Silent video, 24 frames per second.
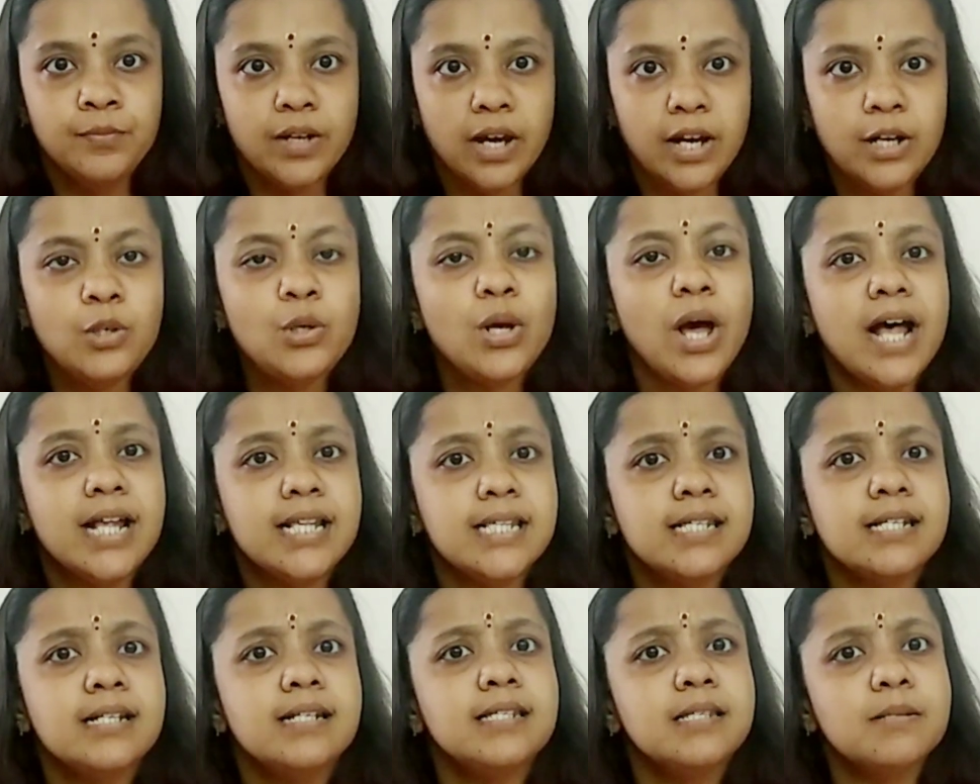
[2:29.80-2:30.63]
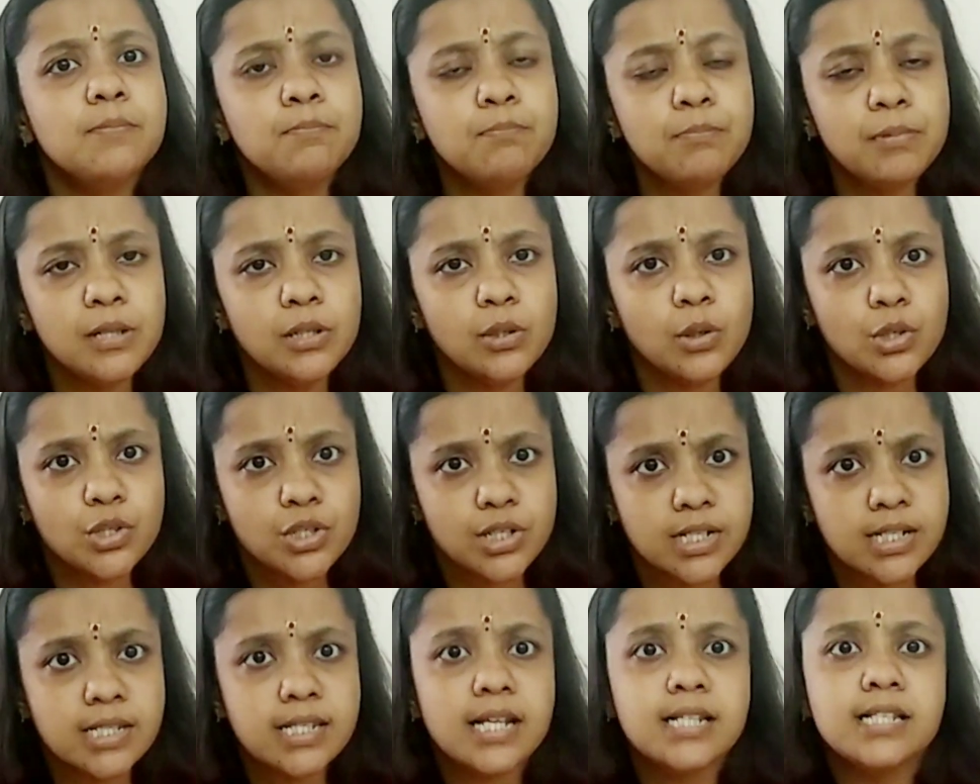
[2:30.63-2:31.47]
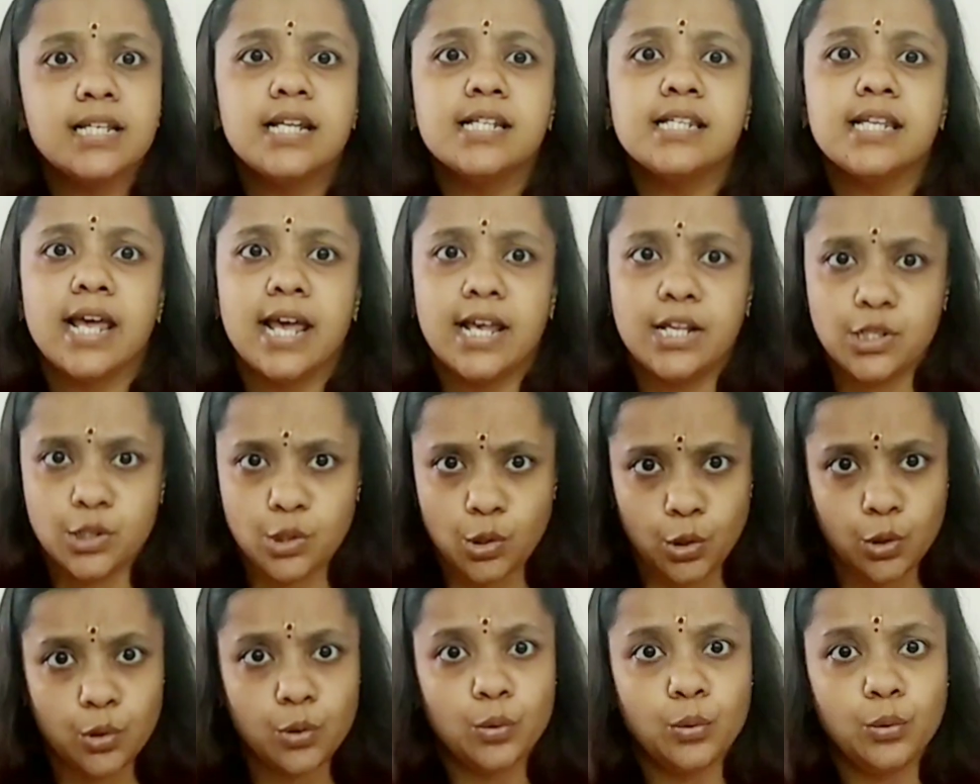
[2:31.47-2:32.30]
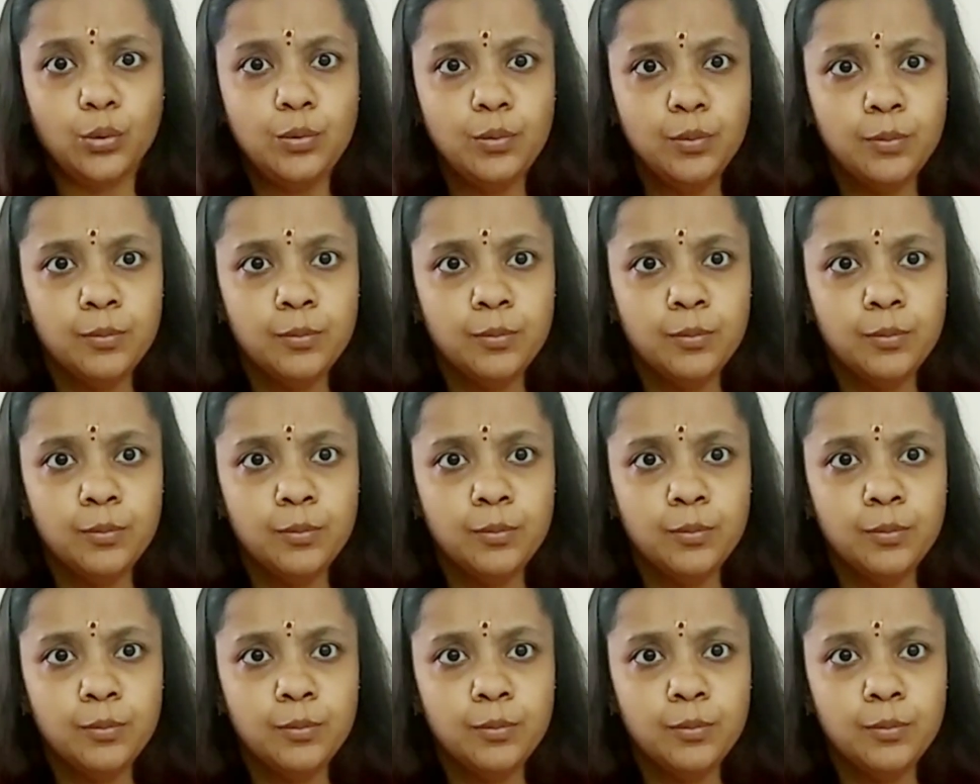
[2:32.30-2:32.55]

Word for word: and answer simple questions such as yes or no